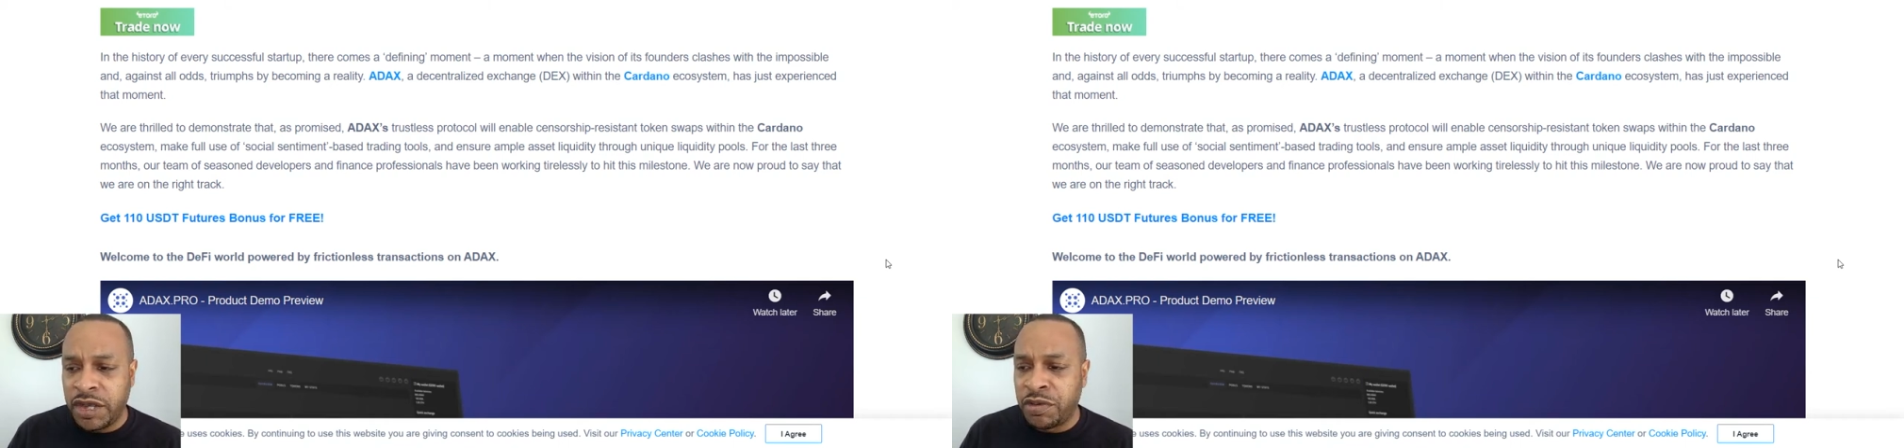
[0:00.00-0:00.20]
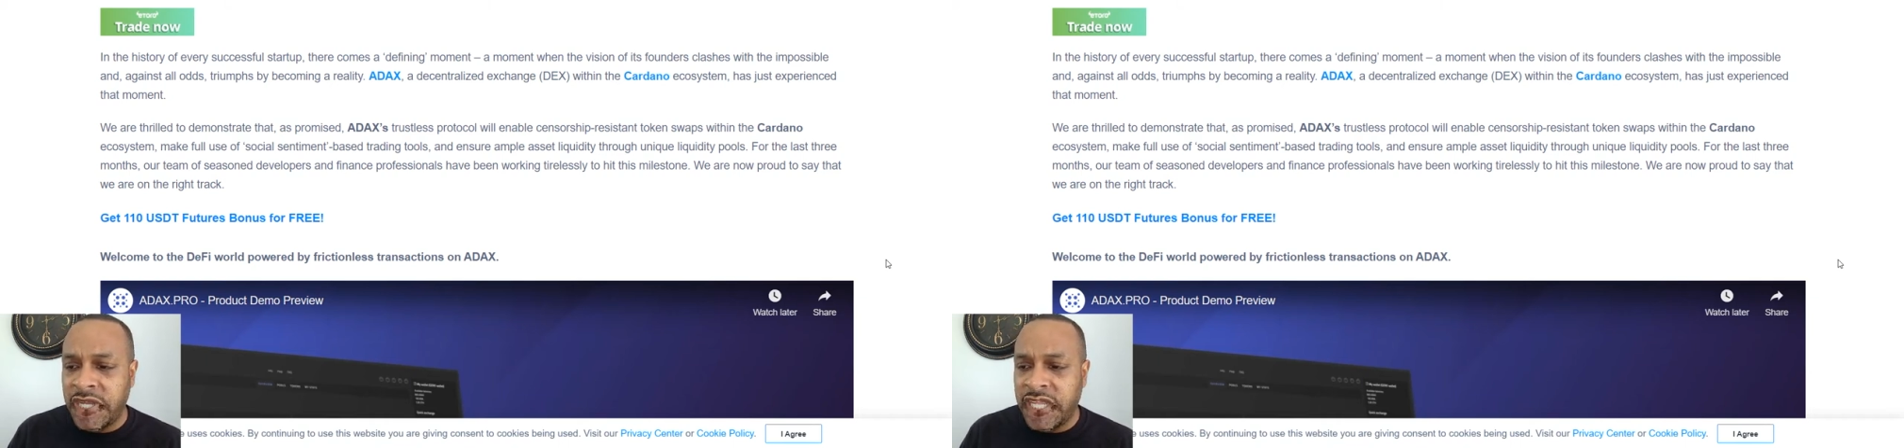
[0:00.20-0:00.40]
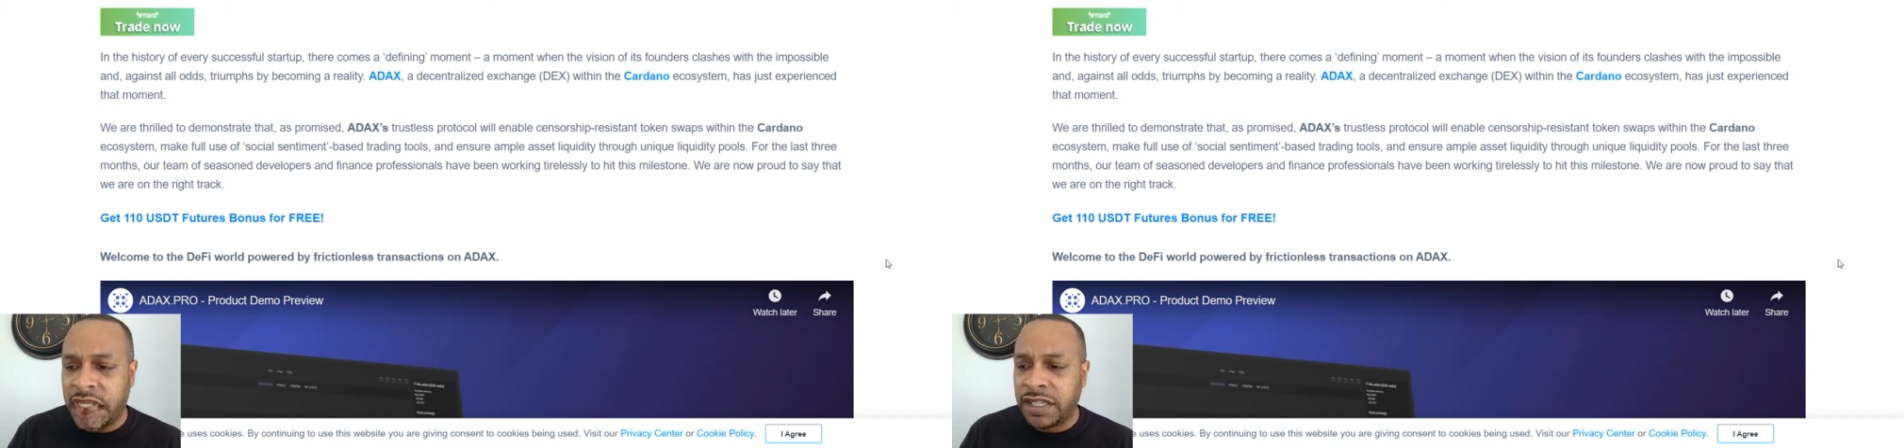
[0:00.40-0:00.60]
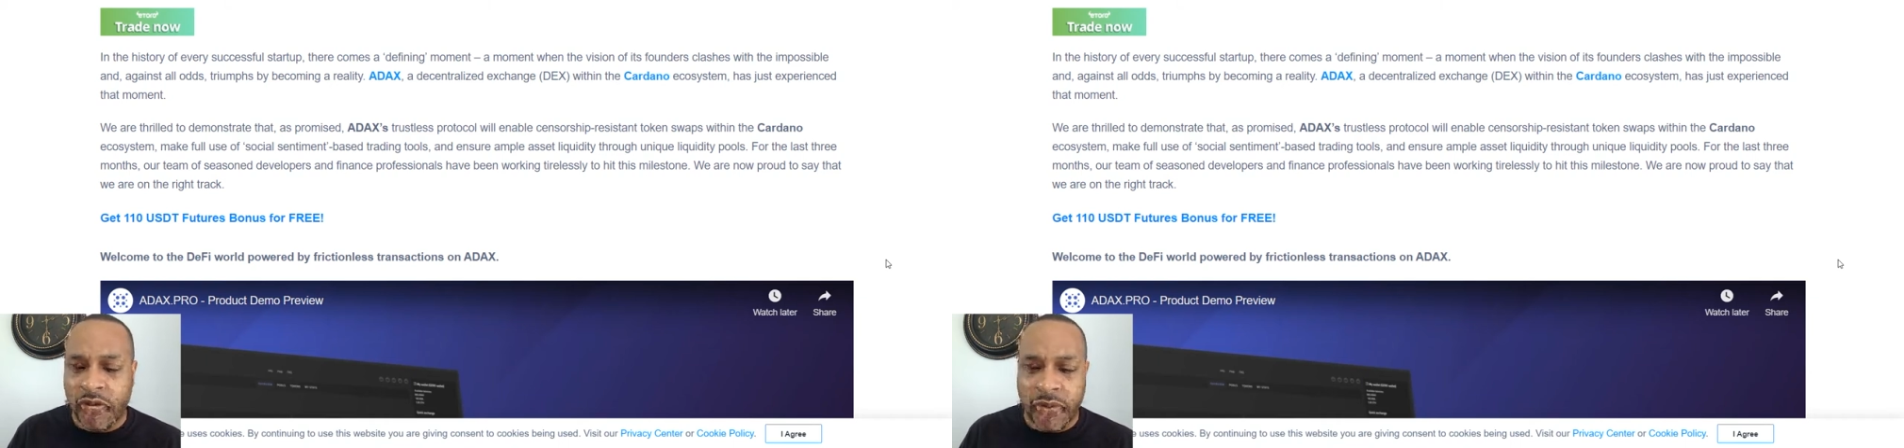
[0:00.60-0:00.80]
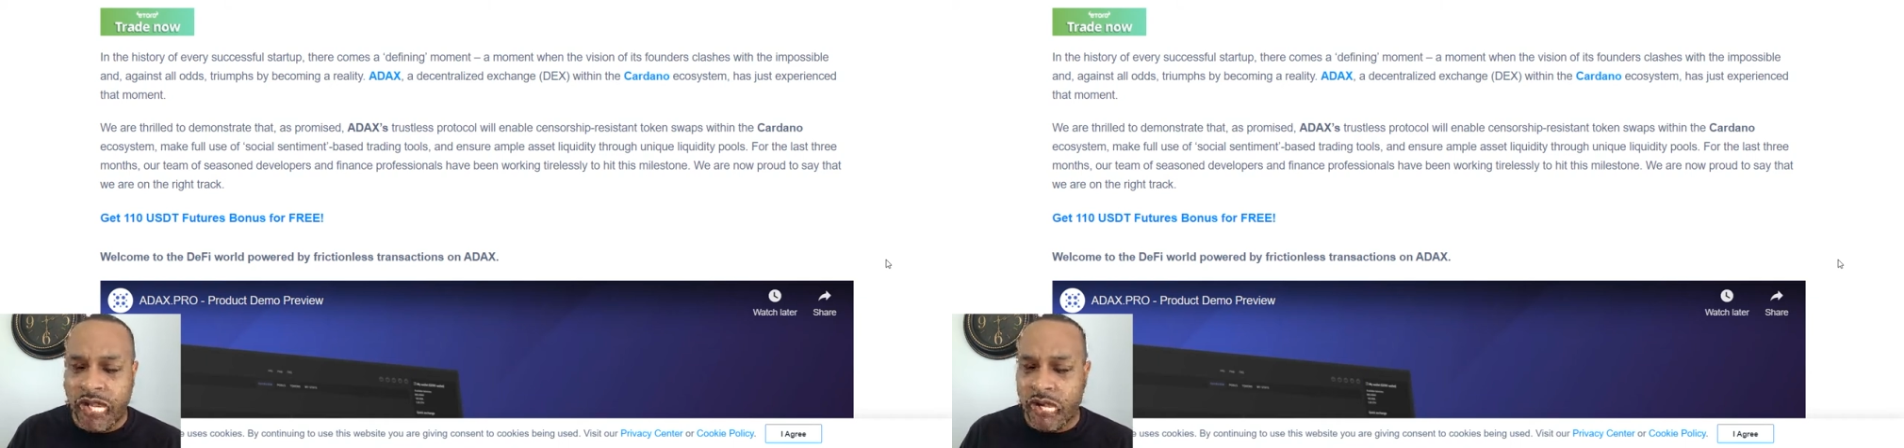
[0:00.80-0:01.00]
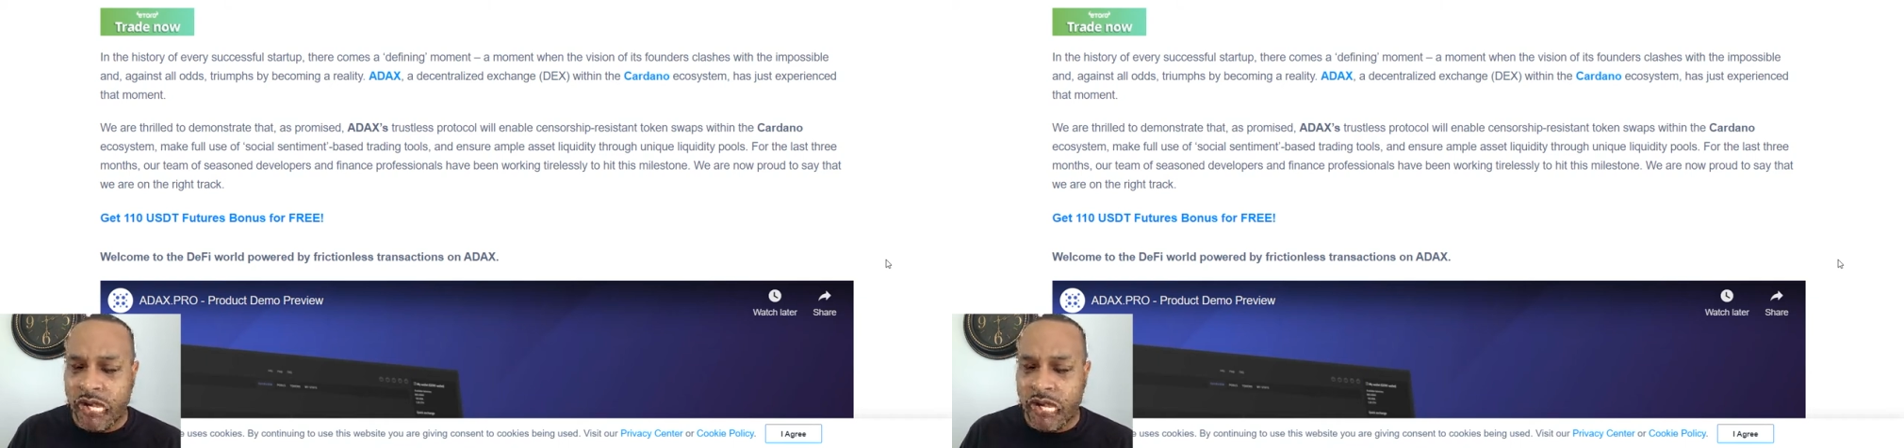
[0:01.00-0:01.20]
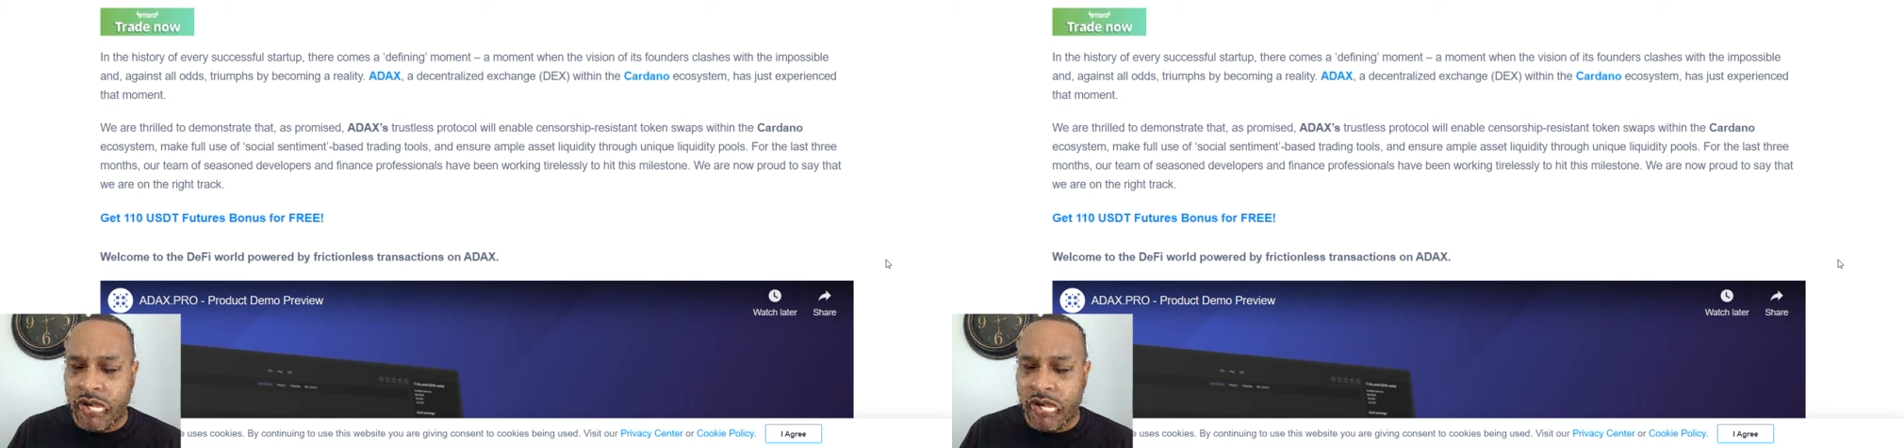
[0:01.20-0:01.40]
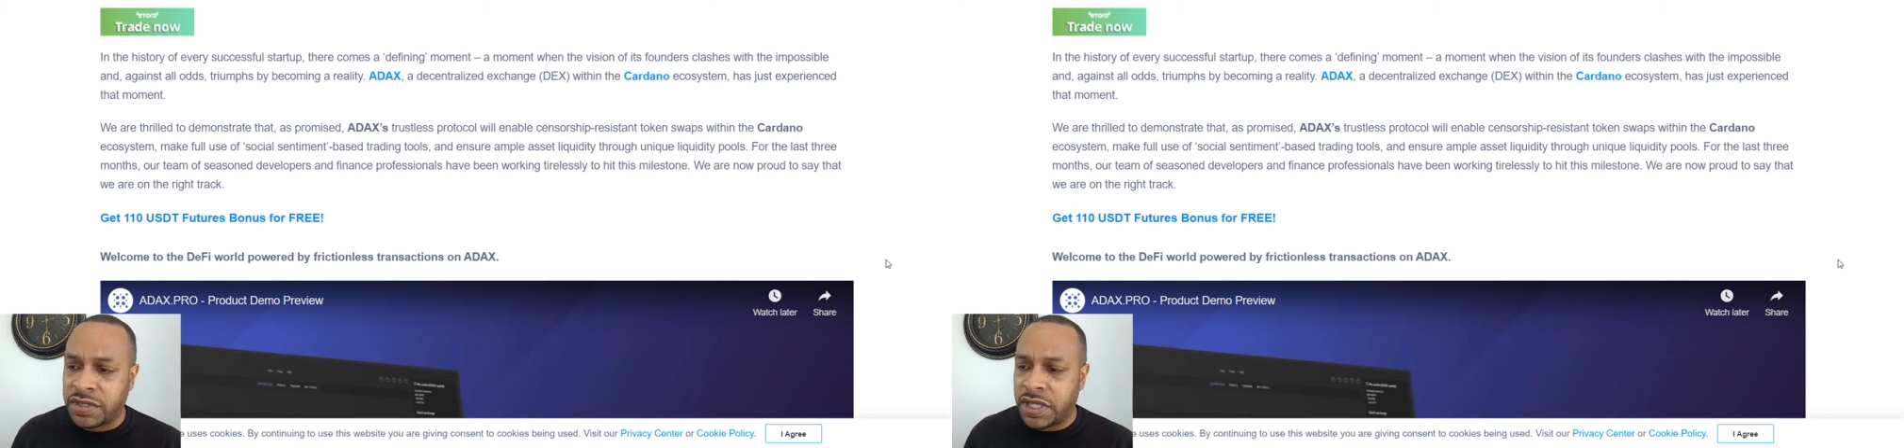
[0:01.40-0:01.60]
unique liquidity
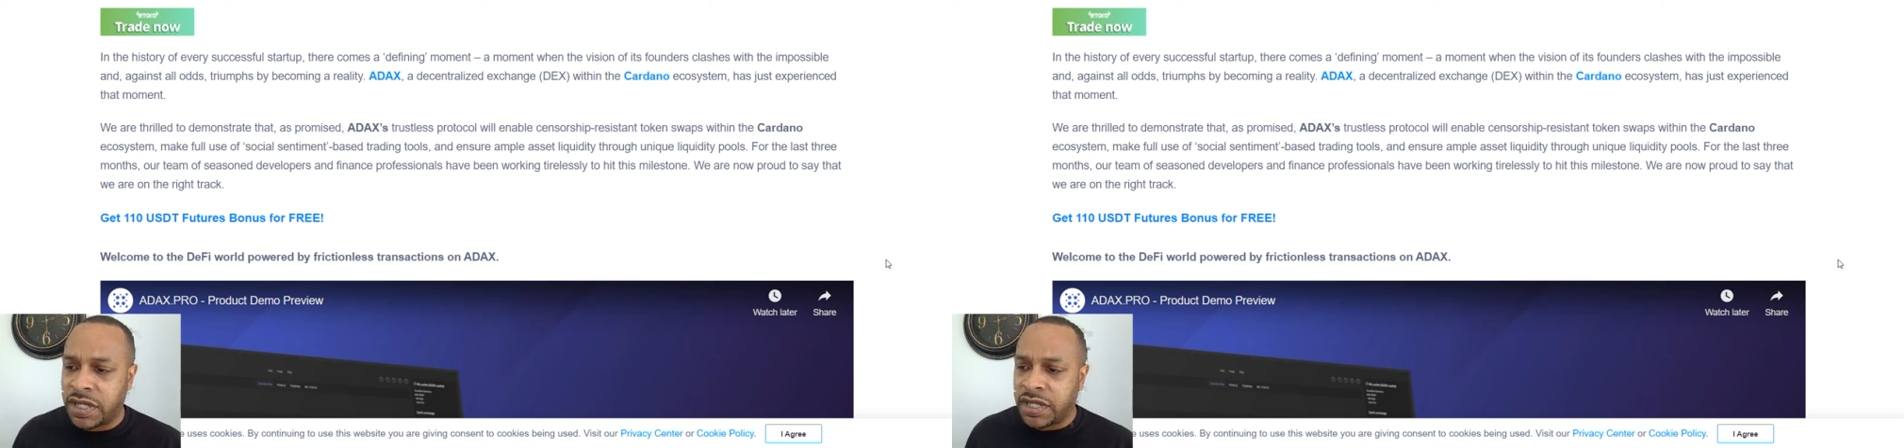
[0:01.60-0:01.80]
pools.